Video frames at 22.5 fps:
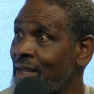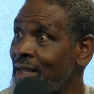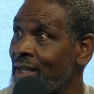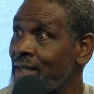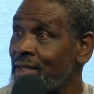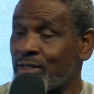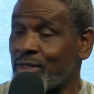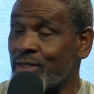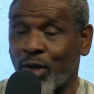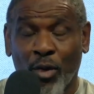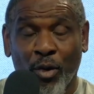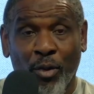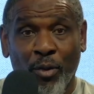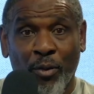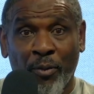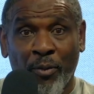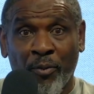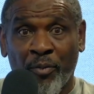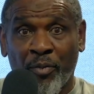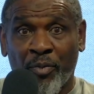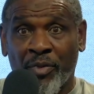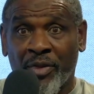So
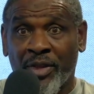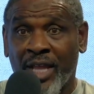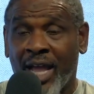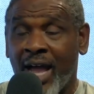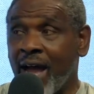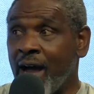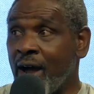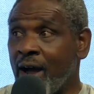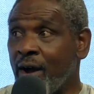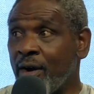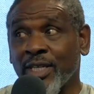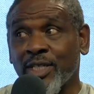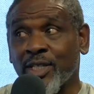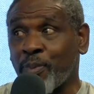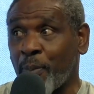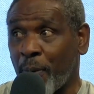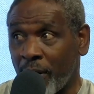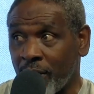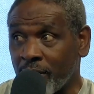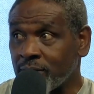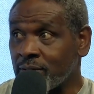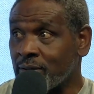now it's
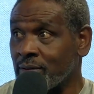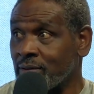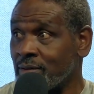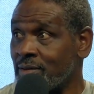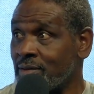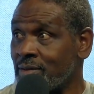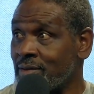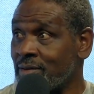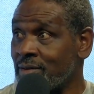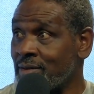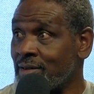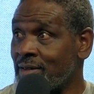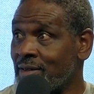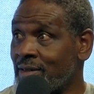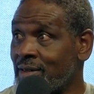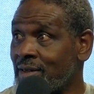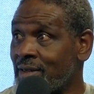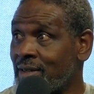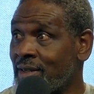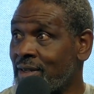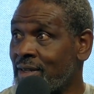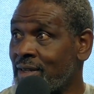personal.
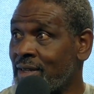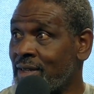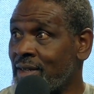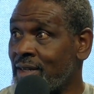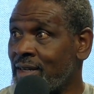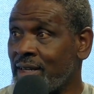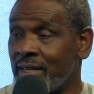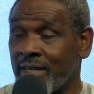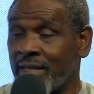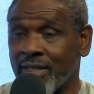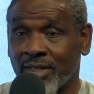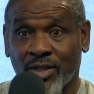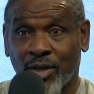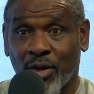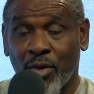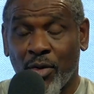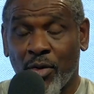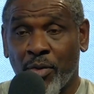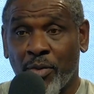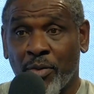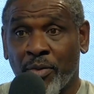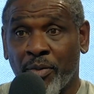And
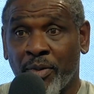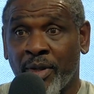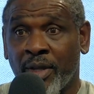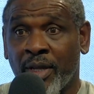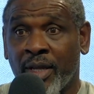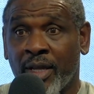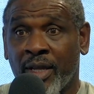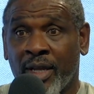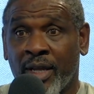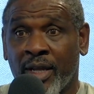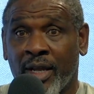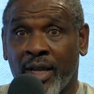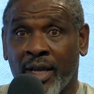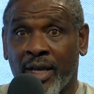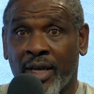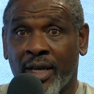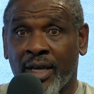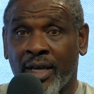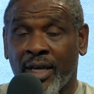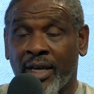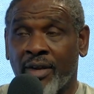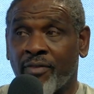so
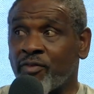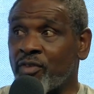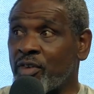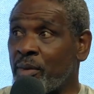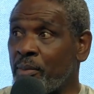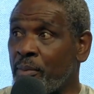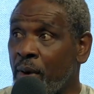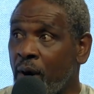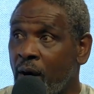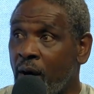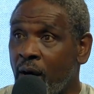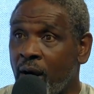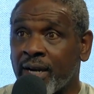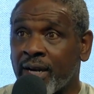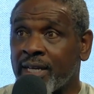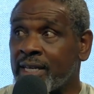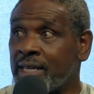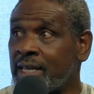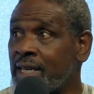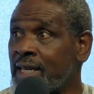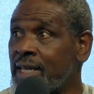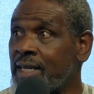if Lamar
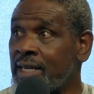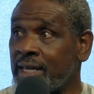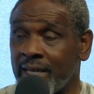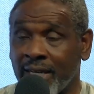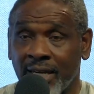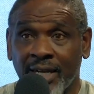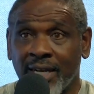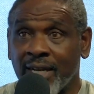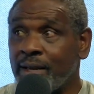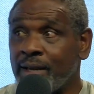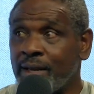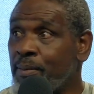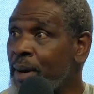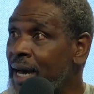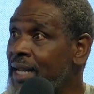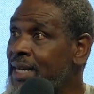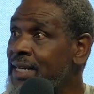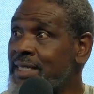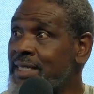can get anybody